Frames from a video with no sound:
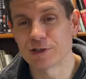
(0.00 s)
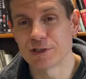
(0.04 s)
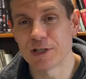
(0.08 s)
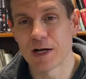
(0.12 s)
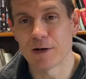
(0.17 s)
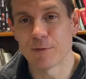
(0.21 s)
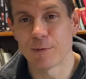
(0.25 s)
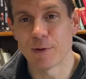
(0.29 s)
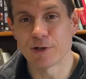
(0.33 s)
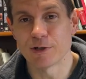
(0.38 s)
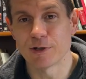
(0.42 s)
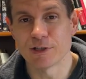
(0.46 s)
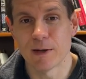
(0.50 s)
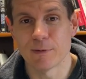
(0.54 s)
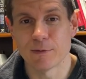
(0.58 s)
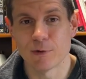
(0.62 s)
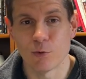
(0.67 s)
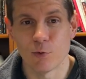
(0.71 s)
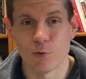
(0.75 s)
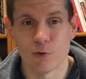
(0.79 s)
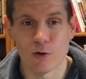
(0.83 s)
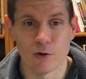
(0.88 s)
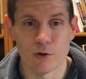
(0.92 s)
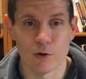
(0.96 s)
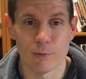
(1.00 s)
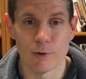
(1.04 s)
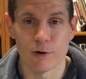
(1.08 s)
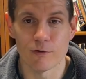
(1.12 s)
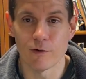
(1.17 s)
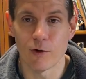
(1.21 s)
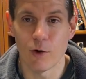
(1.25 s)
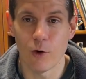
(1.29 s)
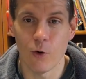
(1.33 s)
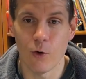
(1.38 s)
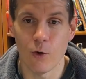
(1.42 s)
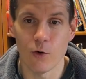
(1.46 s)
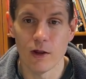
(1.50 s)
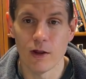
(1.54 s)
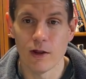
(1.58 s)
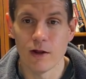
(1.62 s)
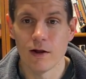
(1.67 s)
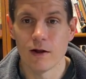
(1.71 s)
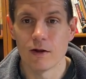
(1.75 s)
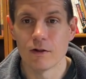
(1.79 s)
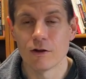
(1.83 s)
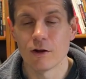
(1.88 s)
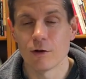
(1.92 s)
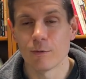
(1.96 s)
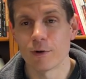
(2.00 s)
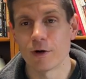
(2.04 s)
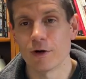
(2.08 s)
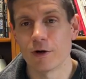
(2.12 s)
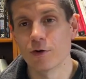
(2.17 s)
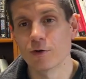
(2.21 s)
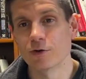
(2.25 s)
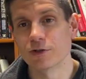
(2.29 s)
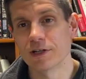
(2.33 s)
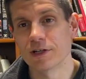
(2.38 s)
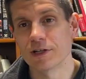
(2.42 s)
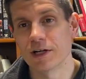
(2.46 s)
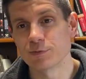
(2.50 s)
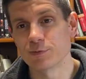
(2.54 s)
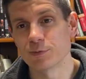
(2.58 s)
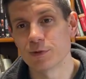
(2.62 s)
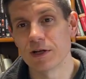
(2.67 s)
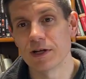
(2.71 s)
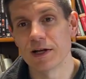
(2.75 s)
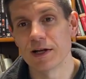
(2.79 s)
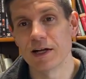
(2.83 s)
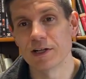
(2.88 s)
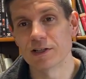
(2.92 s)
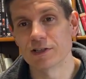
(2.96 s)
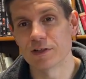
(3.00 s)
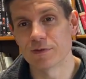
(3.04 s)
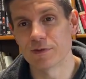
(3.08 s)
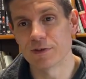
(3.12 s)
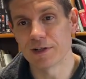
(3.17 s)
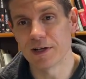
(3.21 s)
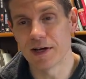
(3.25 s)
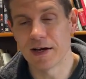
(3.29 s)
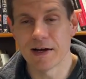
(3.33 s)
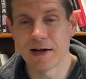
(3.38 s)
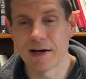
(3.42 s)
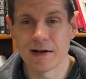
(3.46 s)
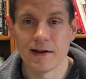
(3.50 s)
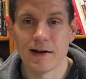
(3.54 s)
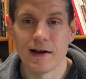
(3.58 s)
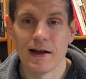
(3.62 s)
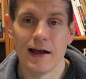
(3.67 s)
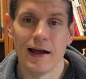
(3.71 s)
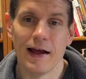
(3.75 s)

chapter by chapter, with a little bit of Old, a little bit of New Testament each and every day,